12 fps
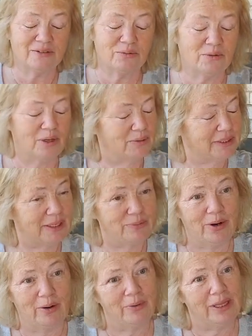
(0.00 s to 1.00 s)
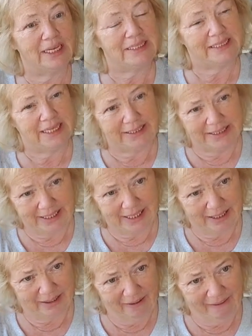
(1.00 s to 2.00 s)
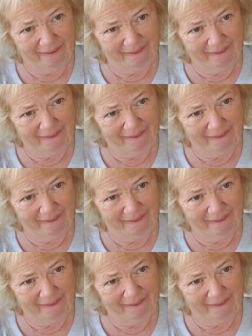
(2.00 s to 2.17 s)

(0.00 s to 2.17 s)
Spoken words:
What was that? What will I say, Deanna?